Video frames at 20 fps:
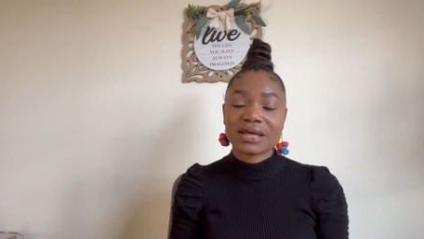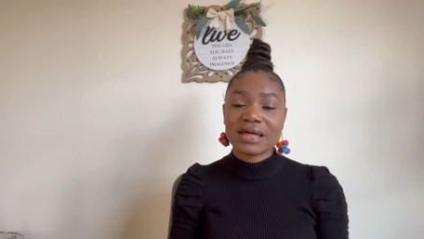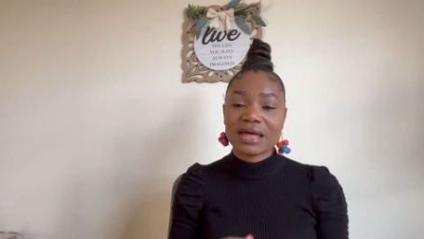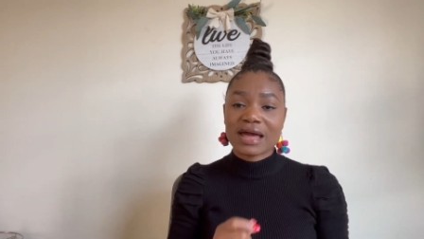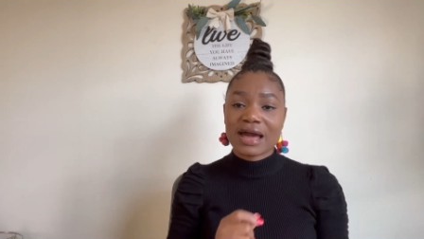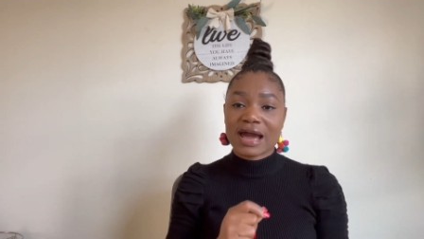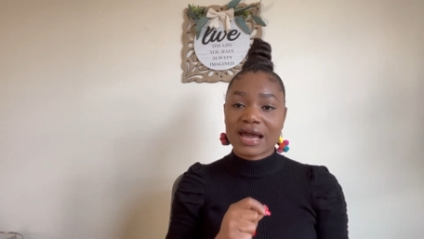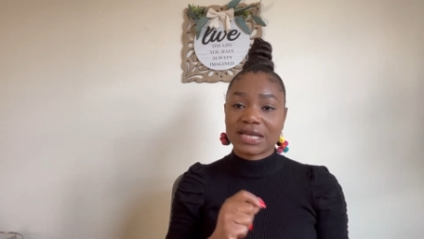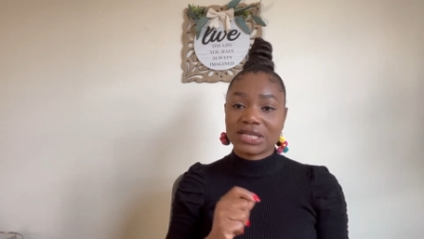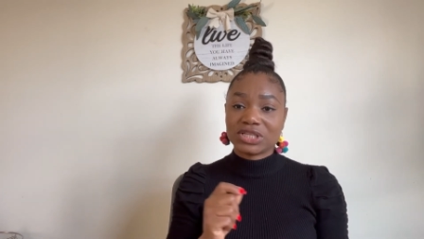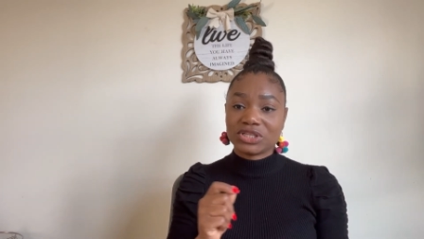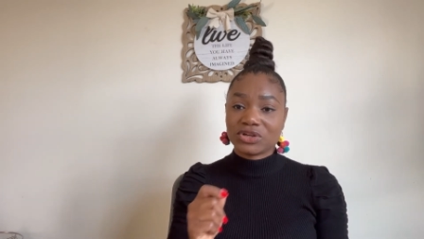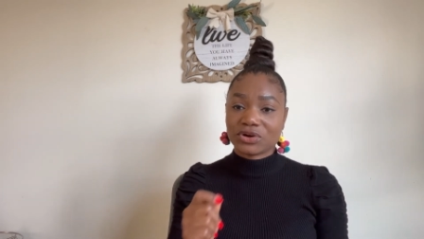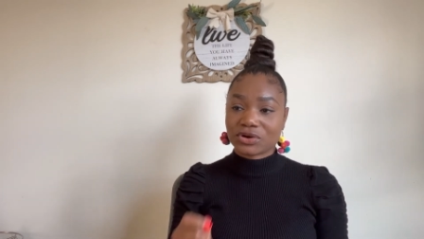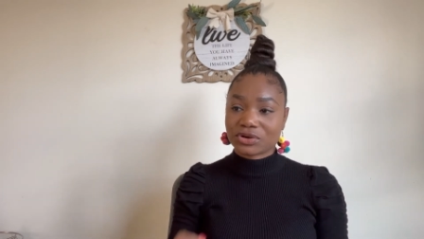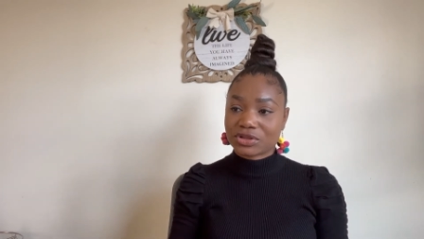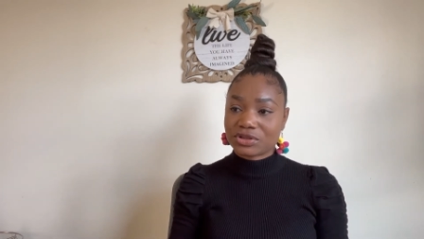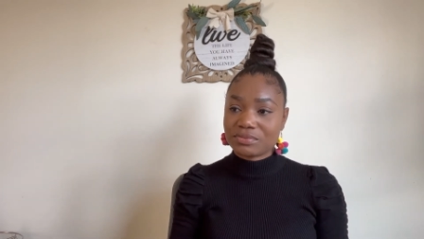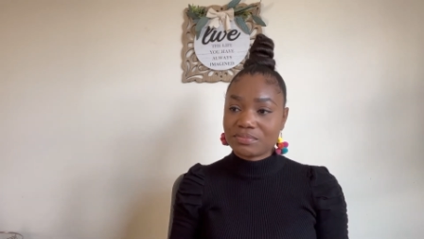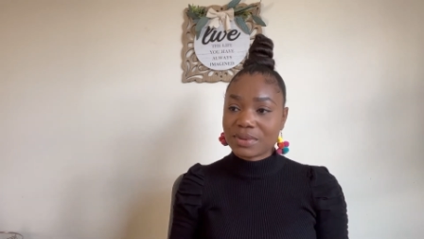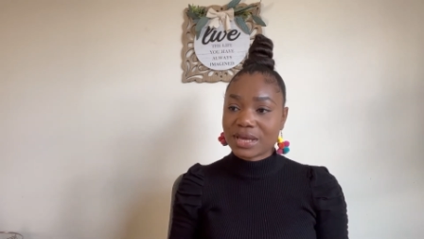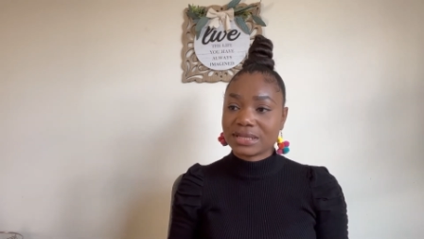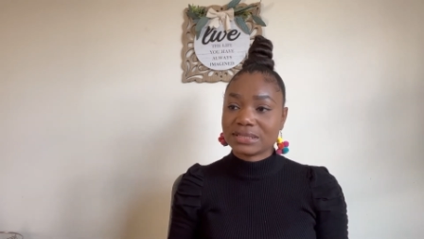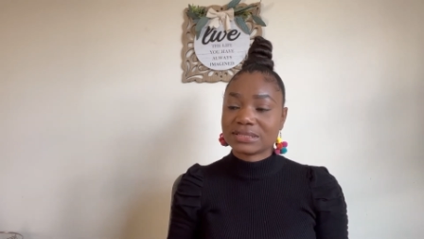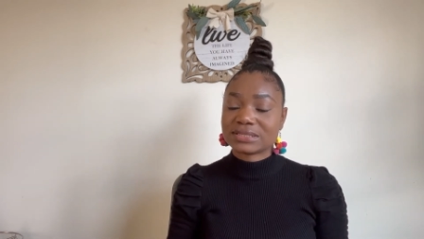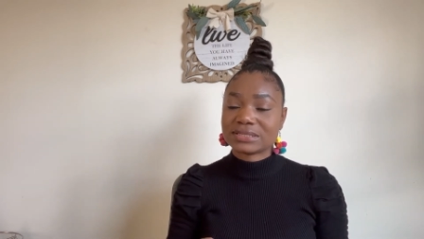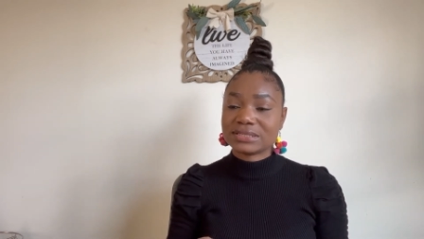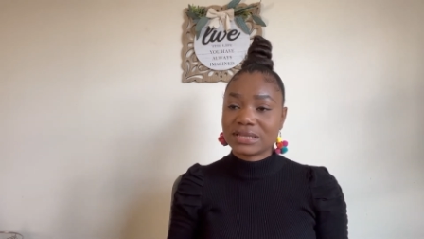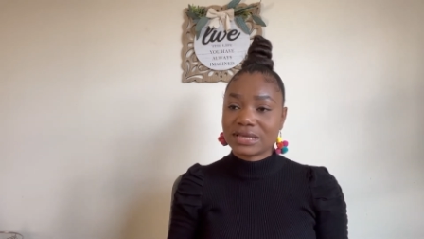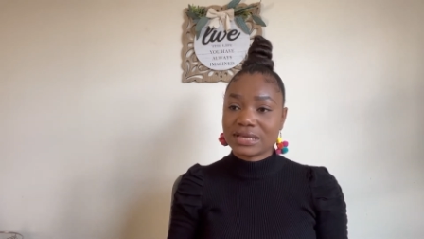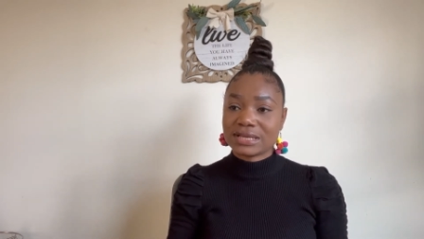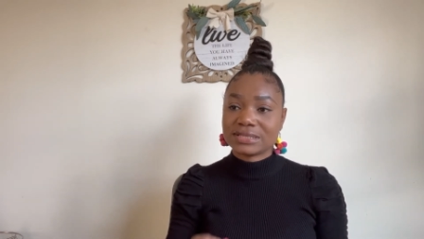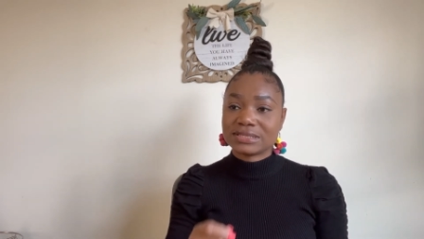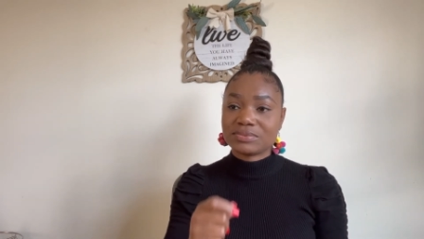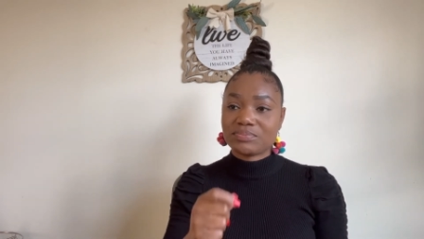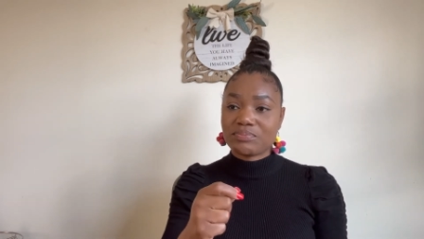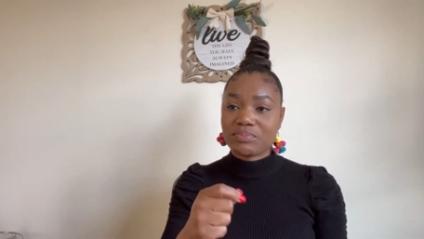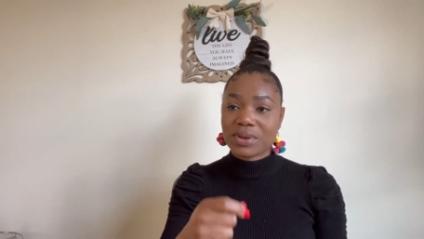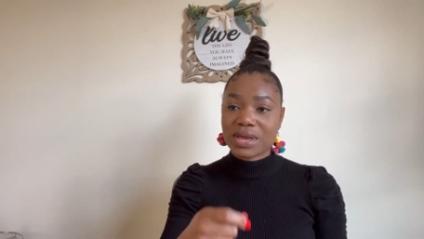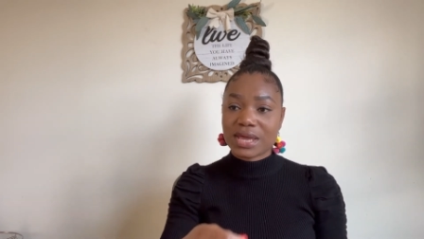I document this
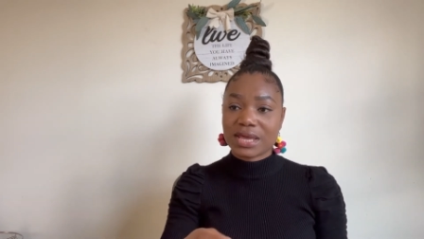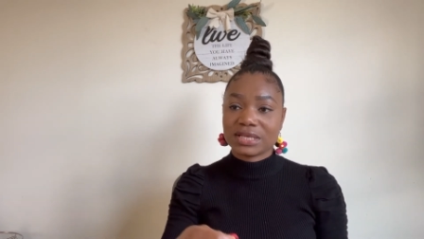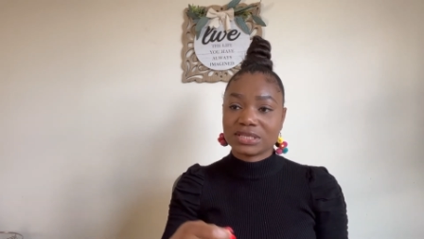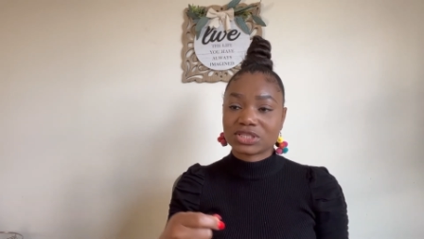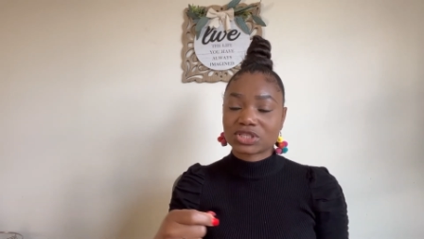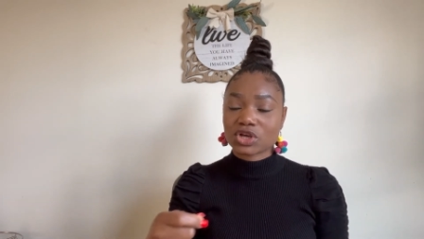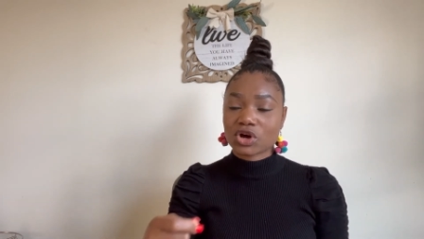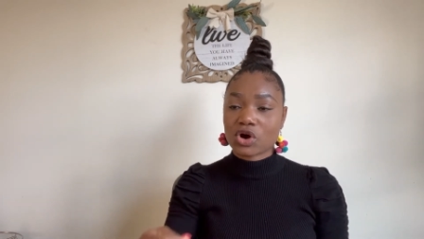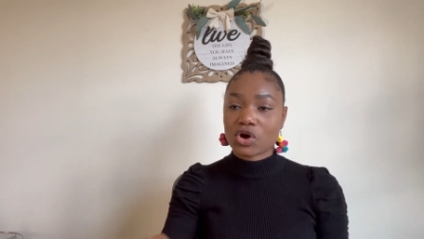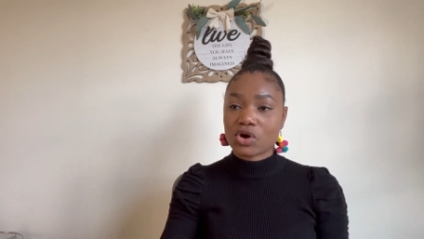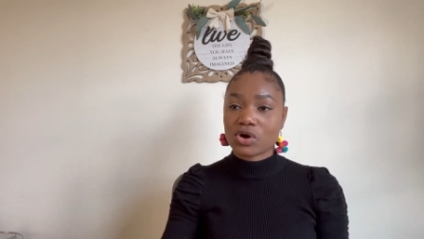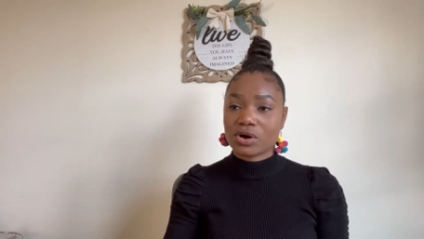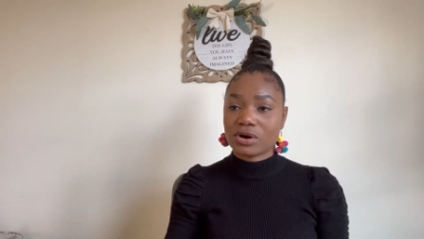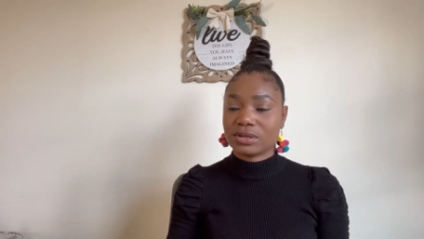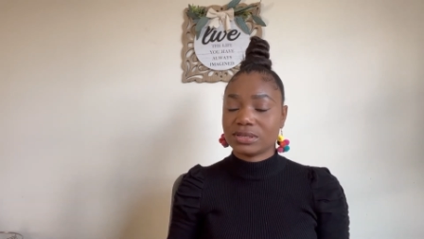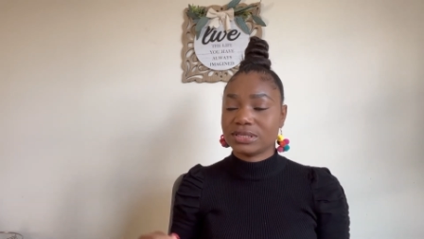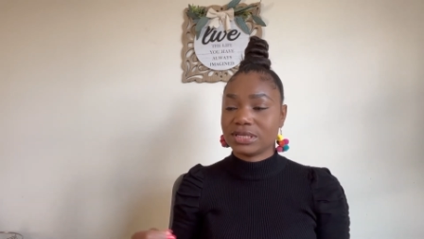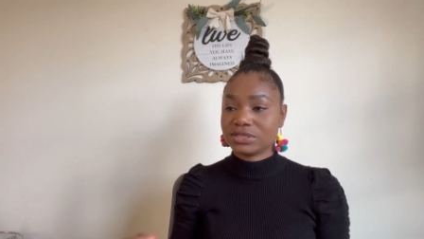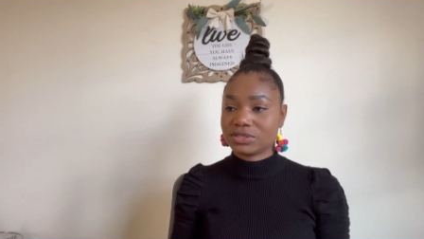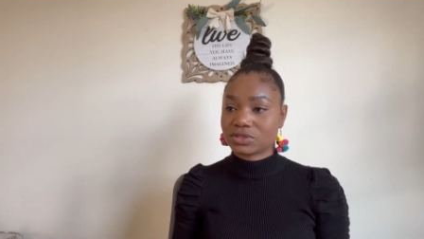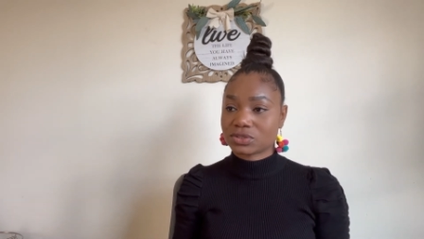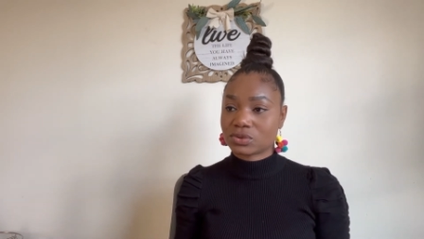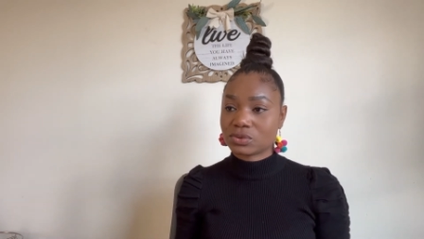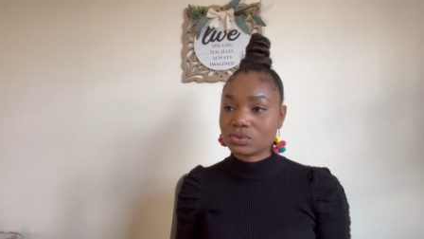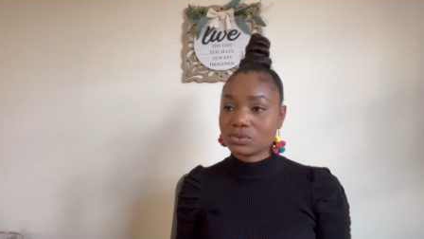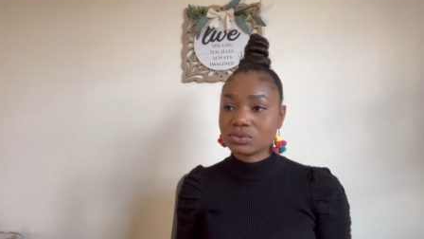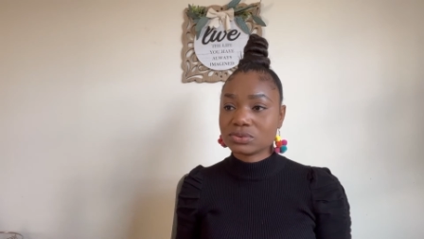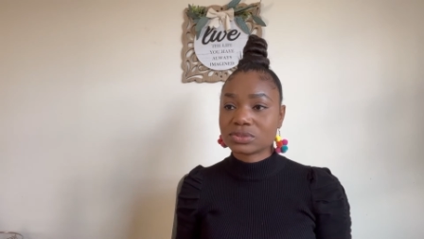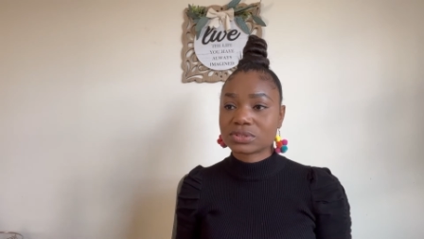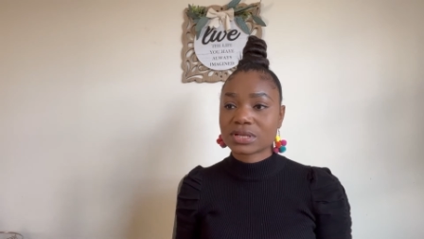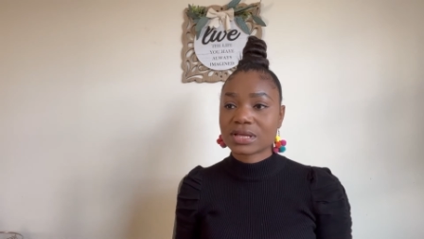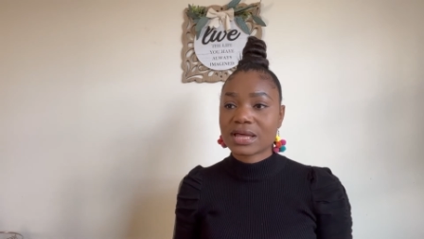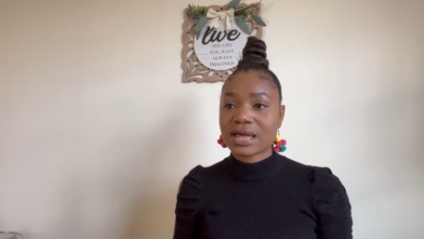based on the schools